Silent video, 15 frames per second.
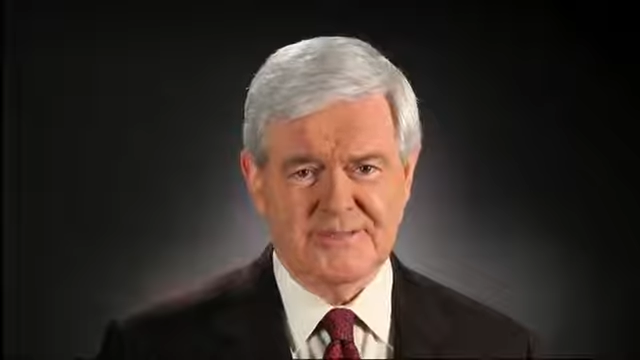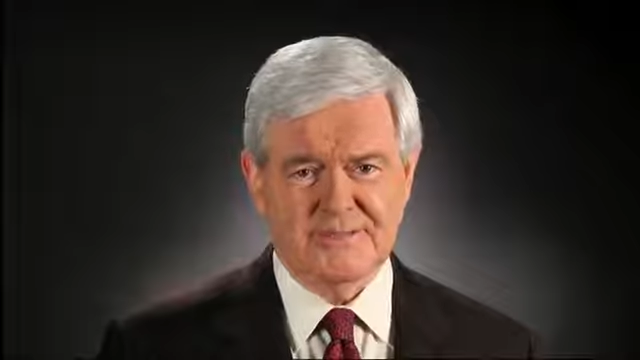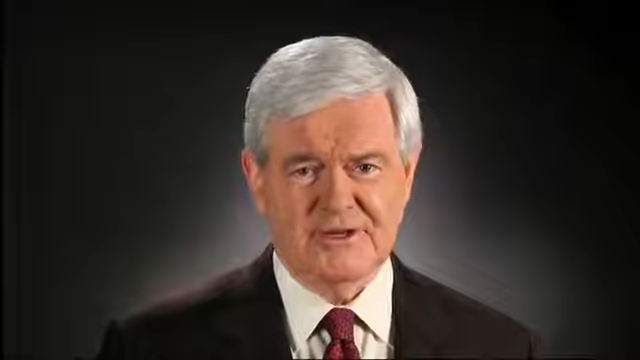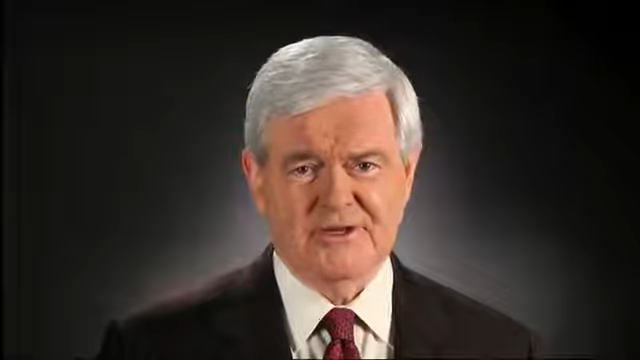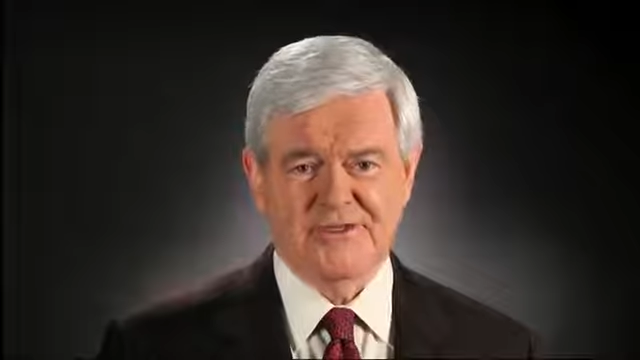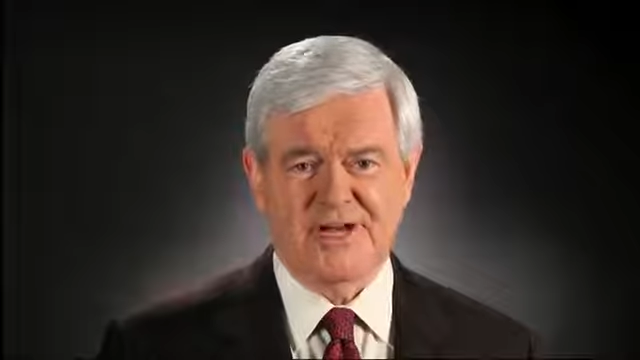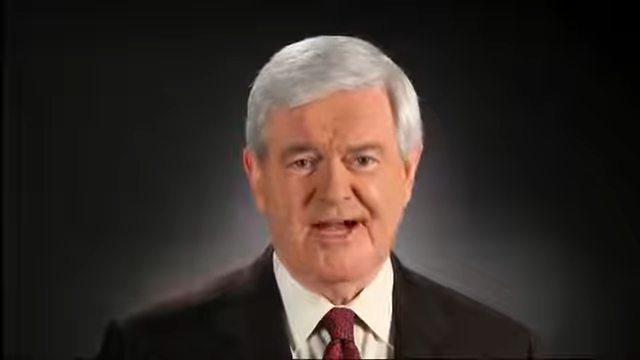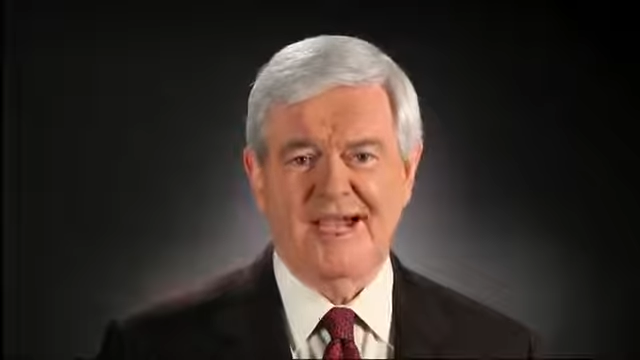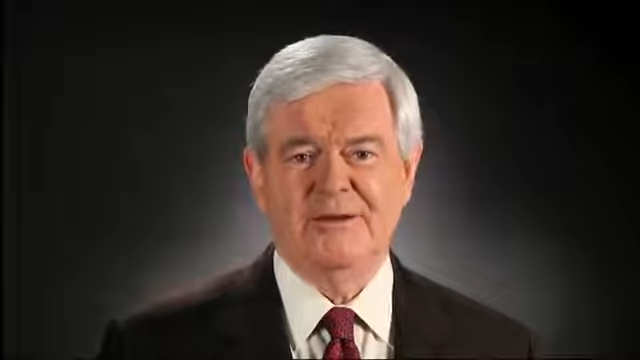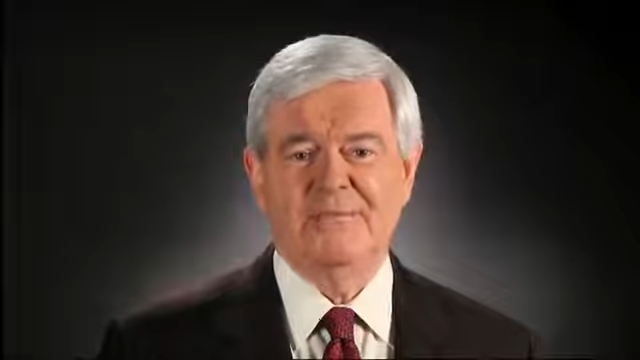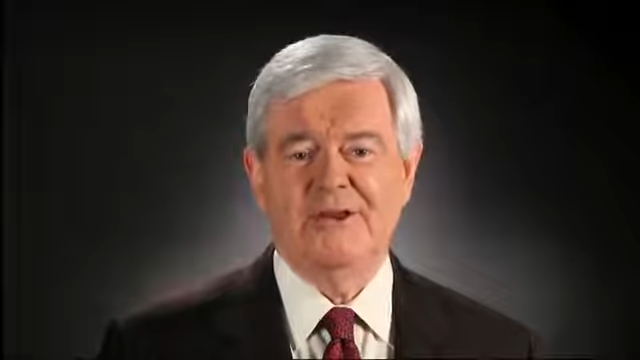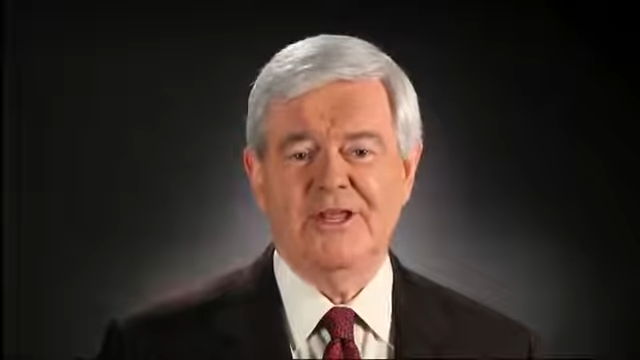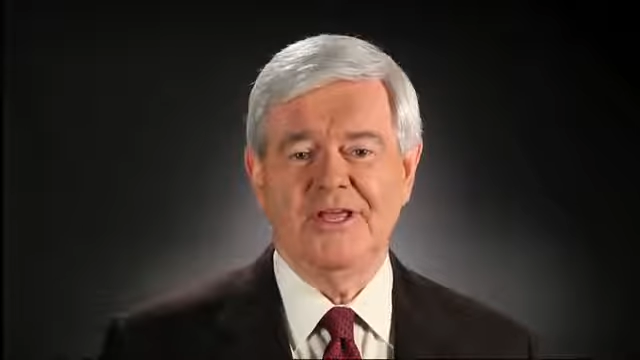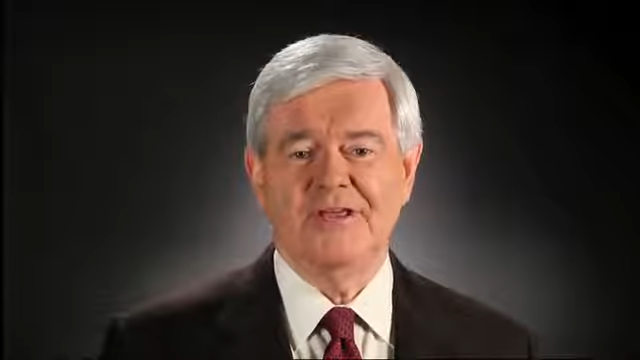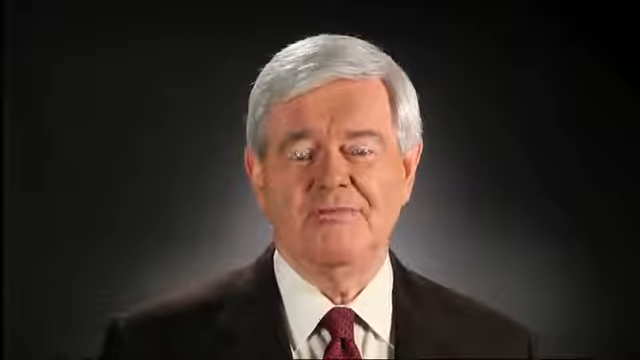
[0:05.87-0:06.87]
because I
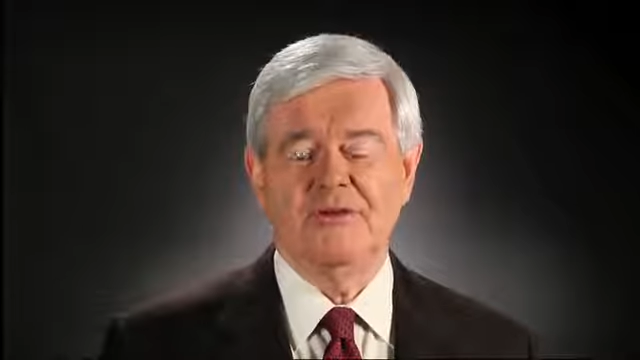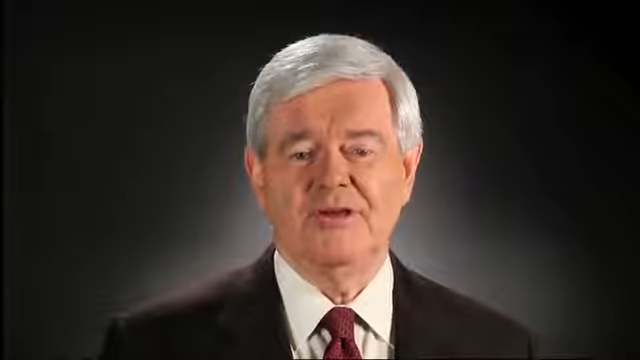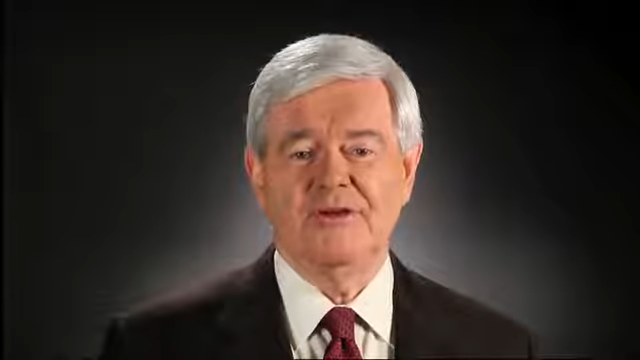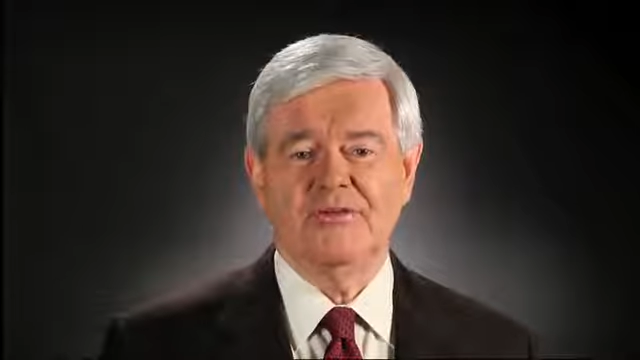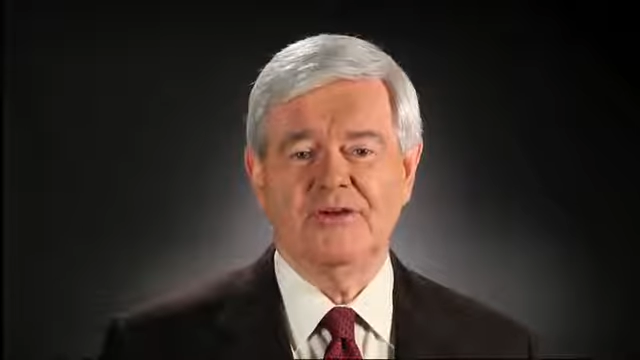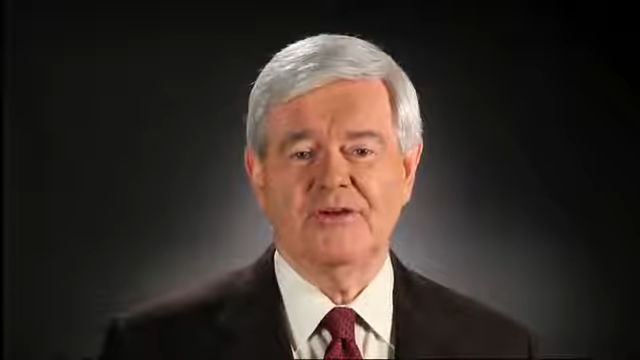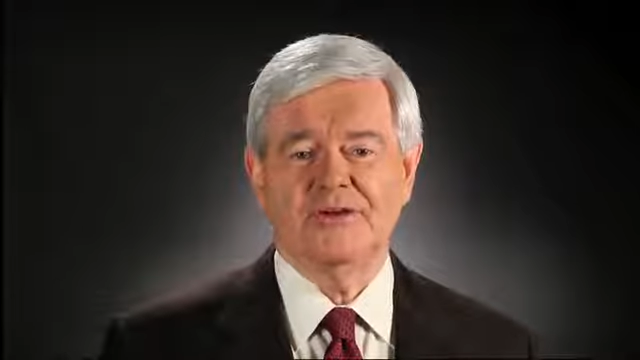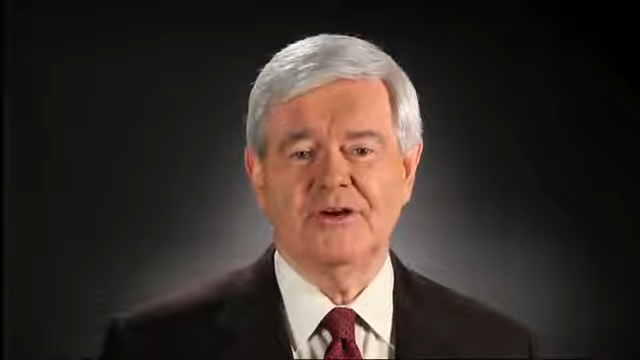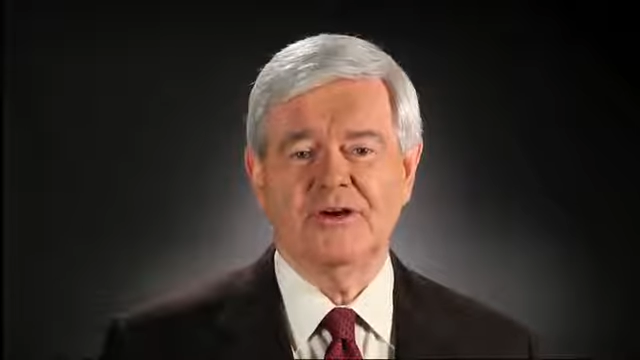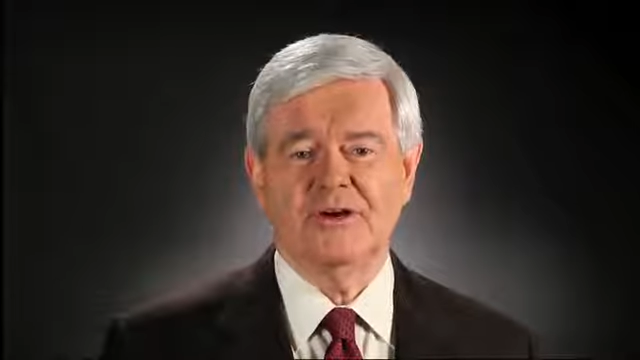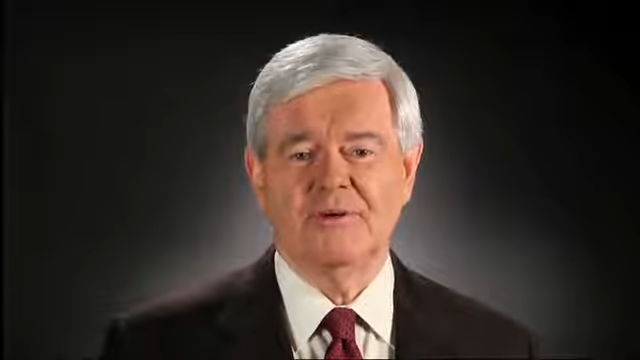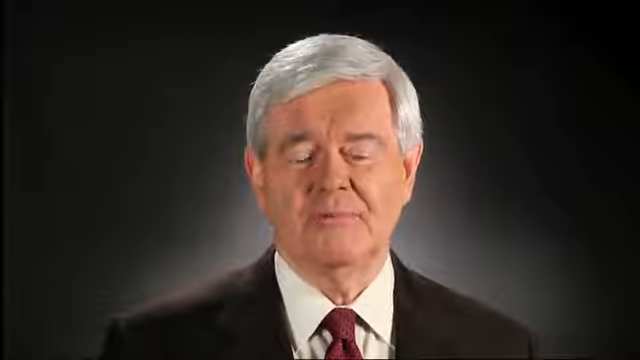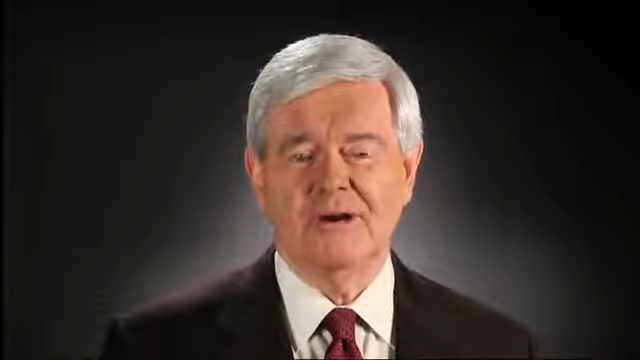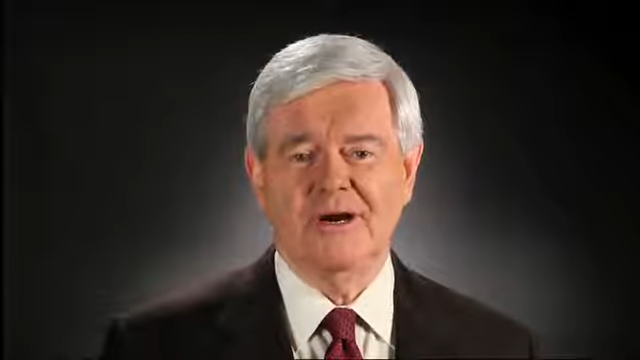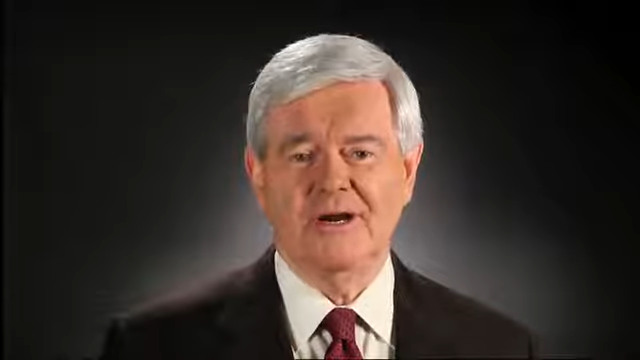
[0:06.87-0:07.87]
believe we can
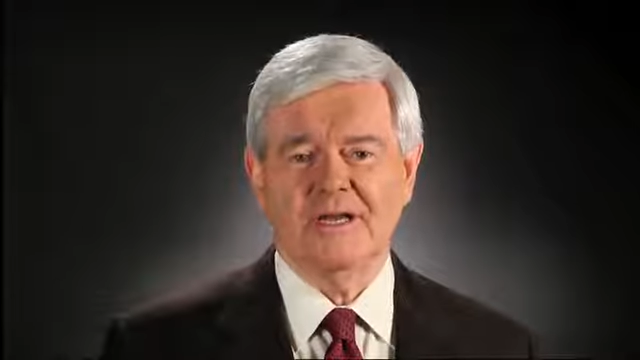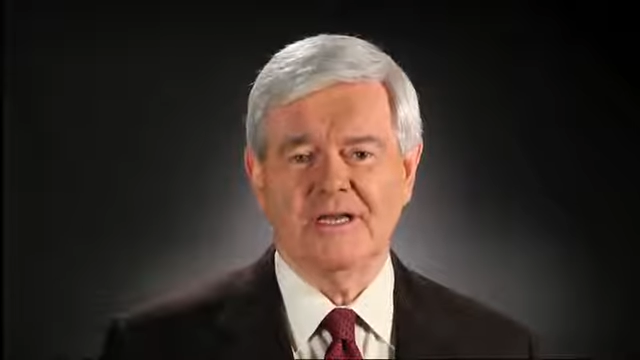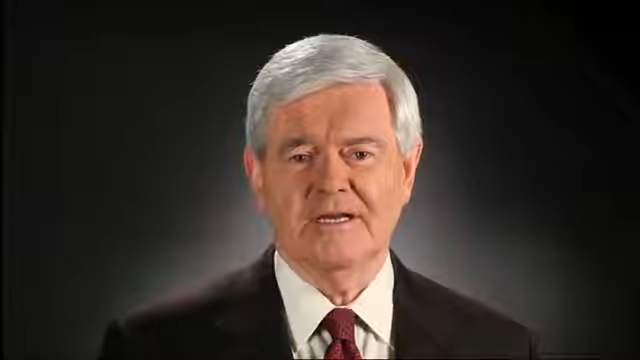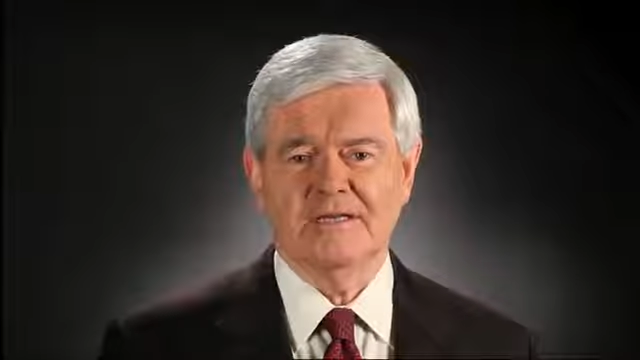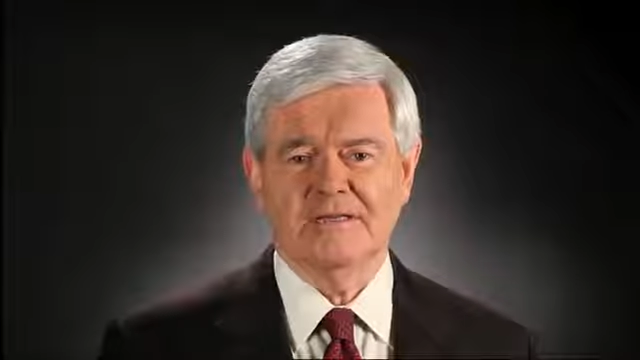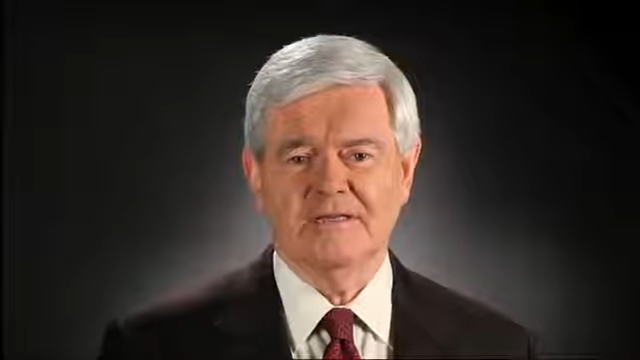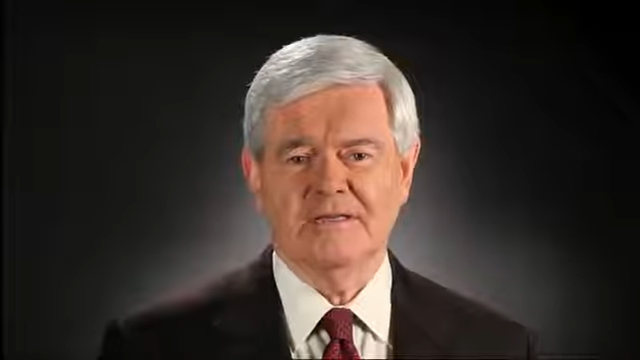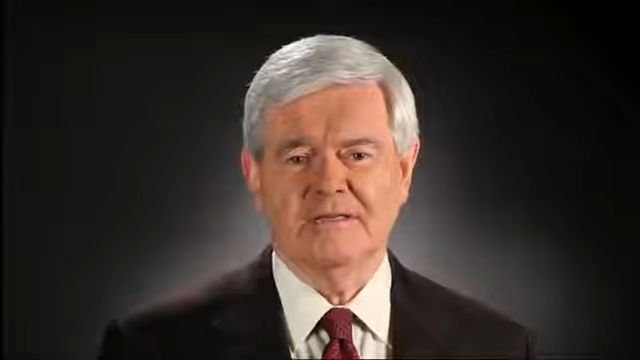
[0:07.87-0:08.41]
return America